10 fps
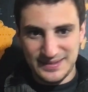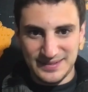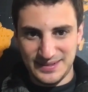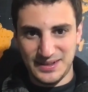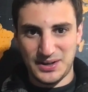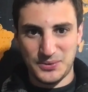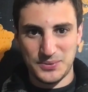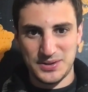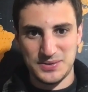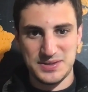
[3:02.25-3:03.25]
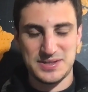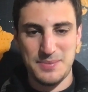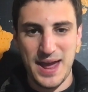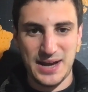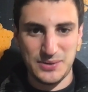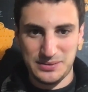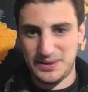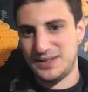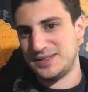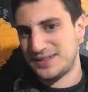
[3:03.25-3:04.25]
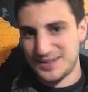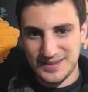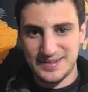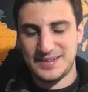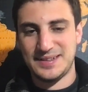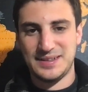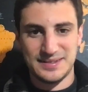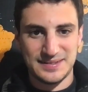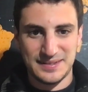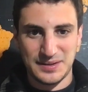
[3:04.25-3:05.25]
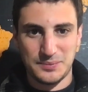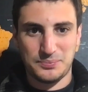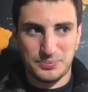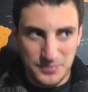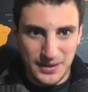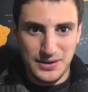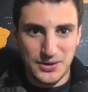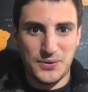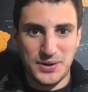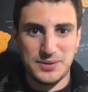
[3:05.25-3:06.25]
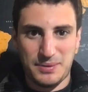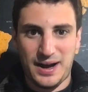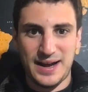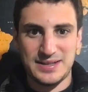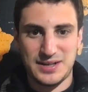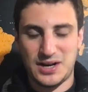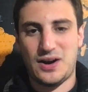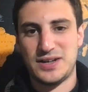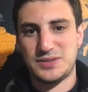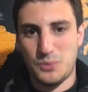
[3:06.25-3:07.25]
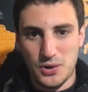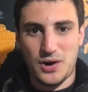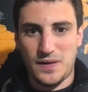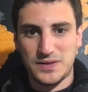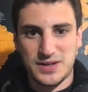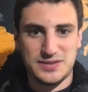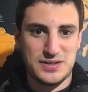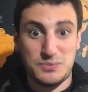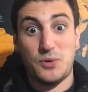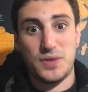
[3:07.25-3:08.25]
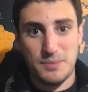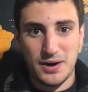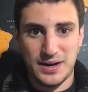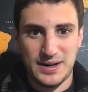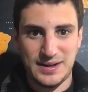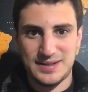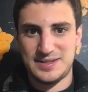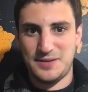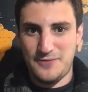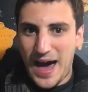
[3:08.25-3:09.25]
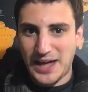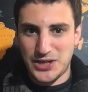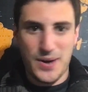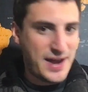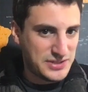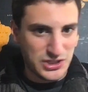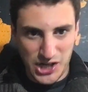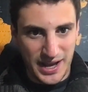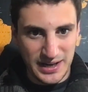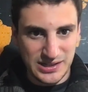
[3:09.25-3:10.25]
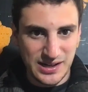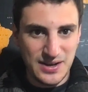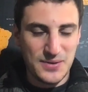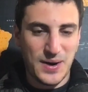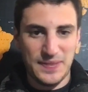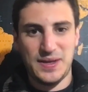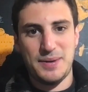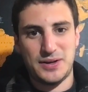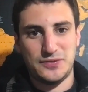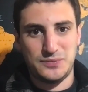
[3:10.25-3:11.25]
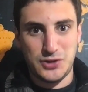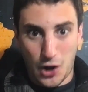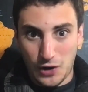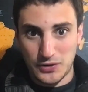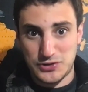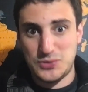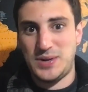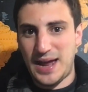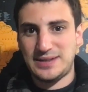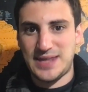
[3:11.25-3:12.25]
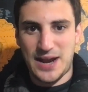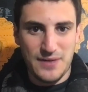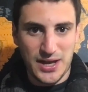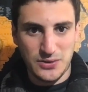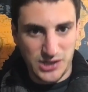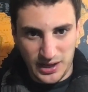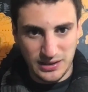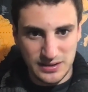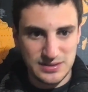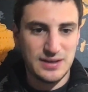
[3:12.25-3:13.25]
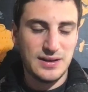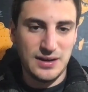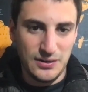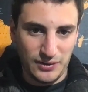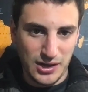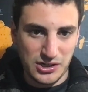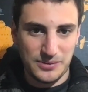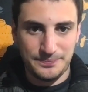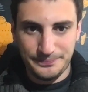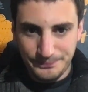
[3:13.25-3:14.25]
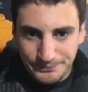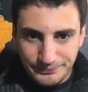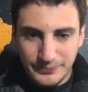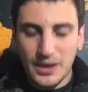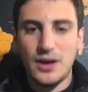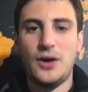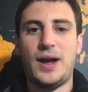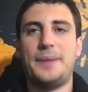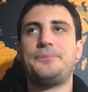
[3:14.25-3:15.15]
reduces demand, which means the thing you're going to buy is going to cost more dollars because there's more in the market because the value hasn't changed, right? The amount of dollars to get to that value changes. Inflation. Okay.